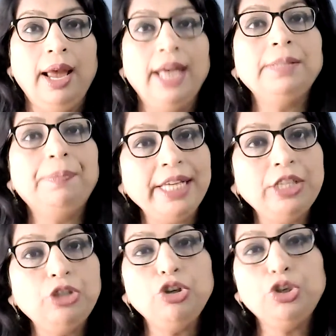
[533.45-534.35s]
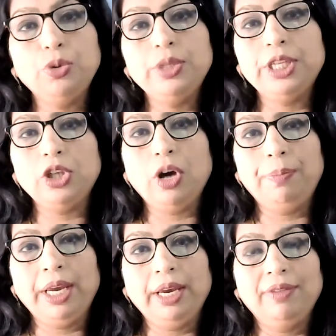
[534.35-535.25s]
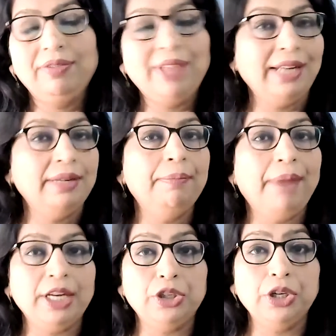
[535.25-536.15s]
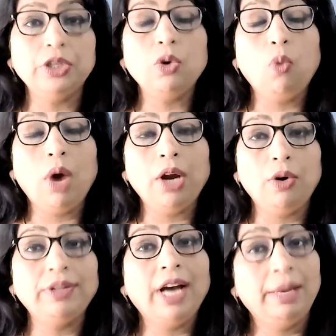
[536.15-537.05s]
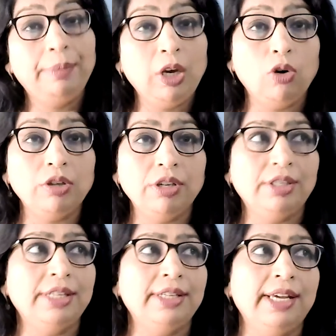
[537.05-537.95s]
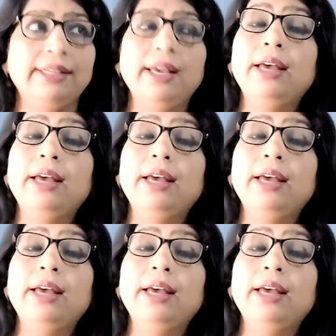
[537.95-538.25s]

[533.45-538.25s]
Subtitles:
It's best to choose a topic that matches one of the IB courses, such as